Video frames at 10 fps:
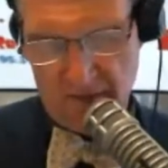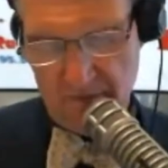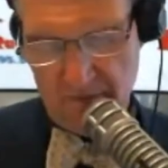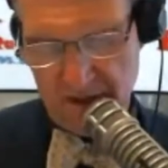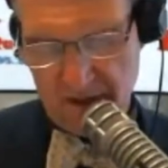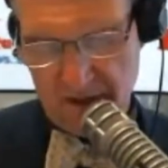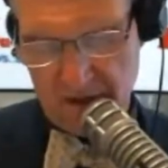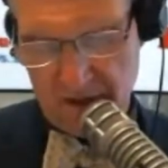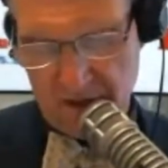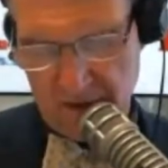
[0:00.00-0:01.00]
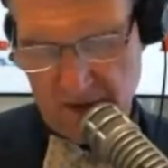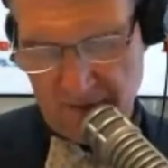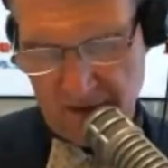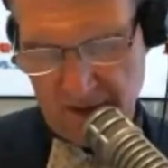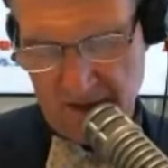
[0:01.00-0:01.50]
making a good
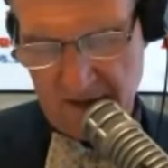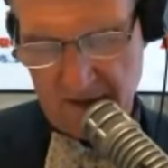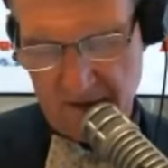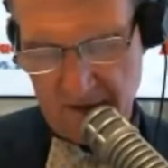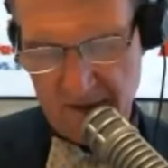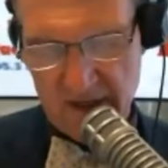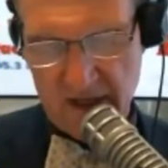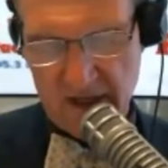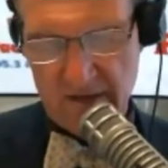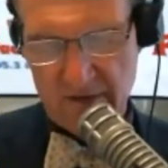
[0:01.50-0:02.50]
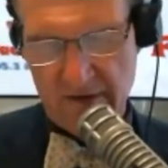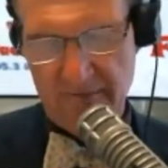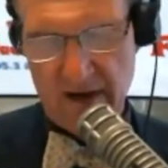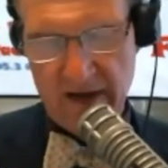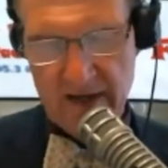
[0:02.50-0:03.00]
profit. And there is
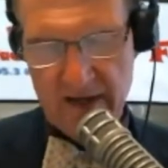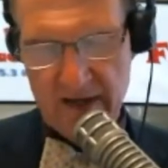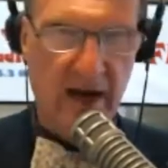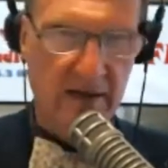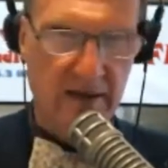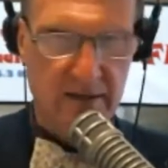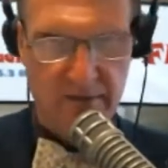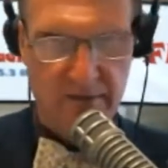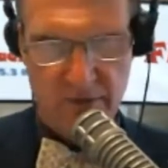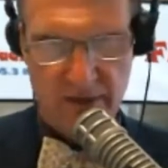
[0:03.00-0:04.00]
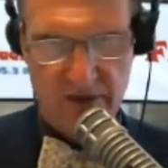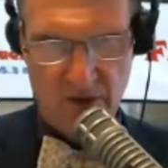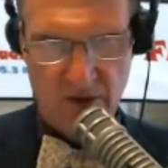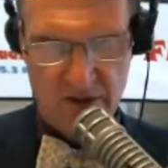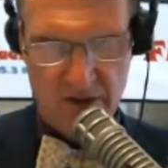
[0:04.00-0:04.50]
a vice tightening. If you
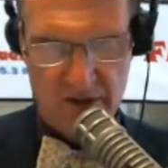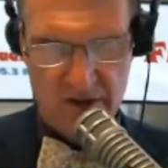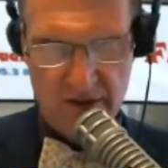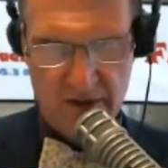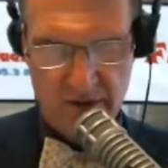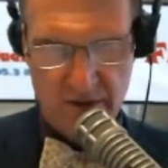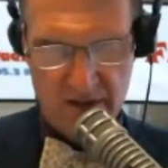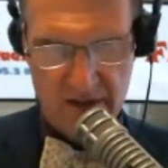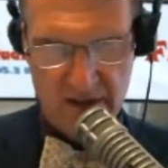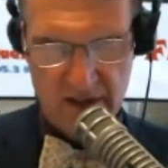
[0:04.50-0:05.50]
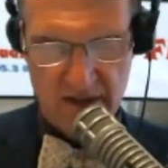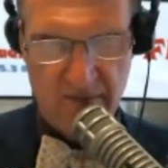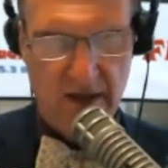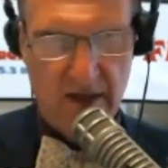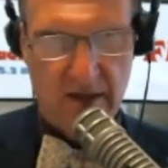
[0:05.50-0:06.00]
read Charles U. Smith, you can see
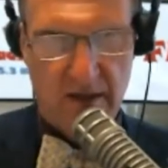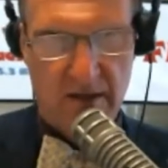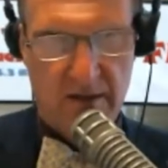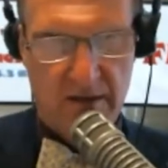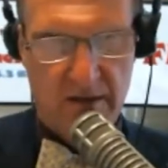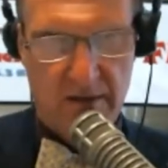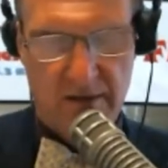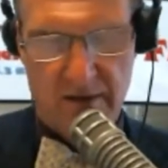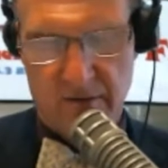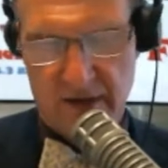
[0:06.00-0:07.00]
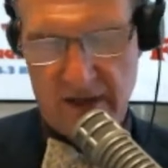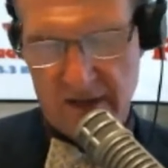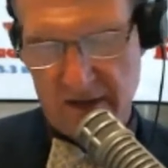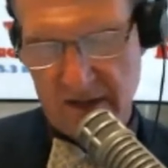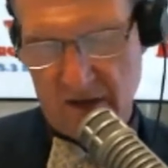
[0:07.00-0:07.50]

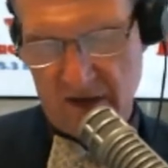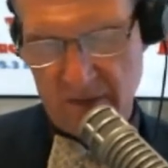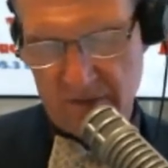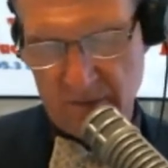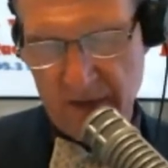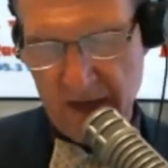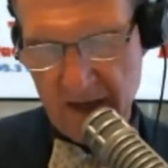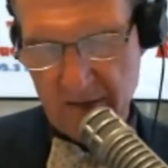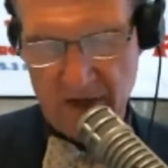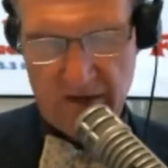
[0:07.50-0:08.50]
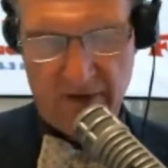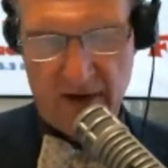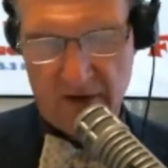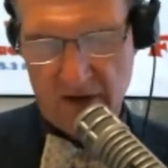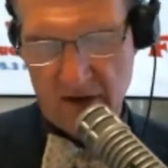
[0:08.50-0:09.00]
this argument repeated. We have
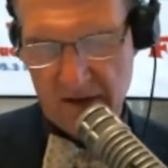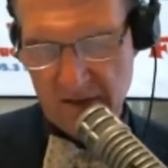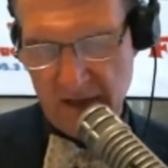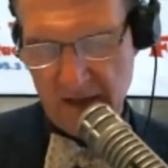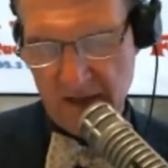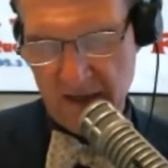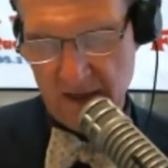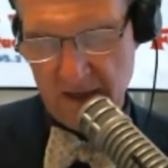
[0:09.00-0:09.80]
higher costs in many